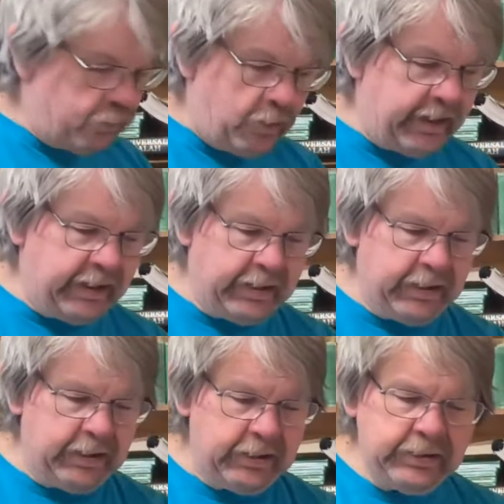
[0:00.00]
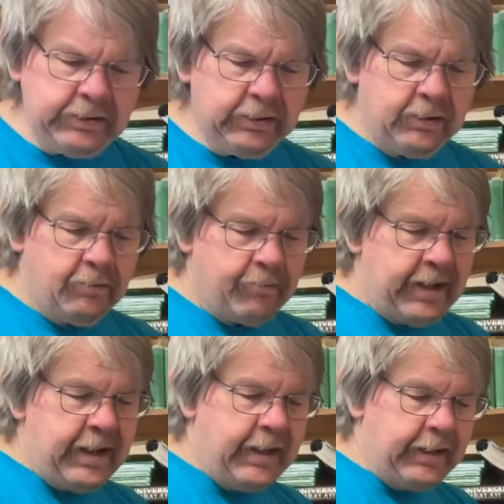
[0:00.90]
queen.
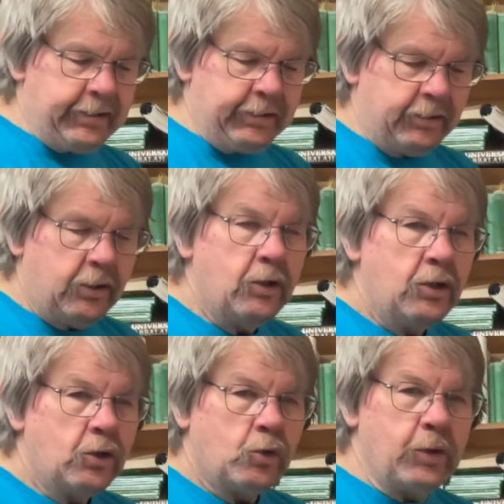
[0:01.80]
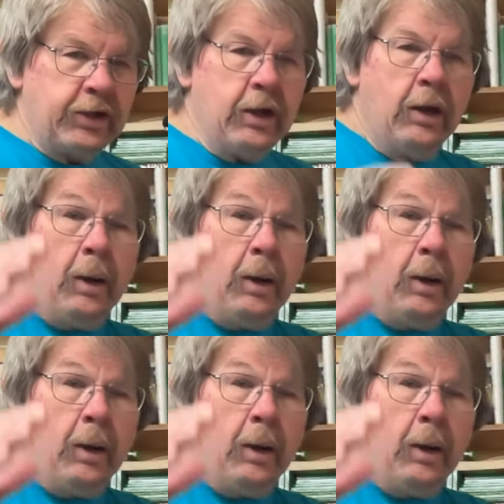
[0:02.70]
Man, quit.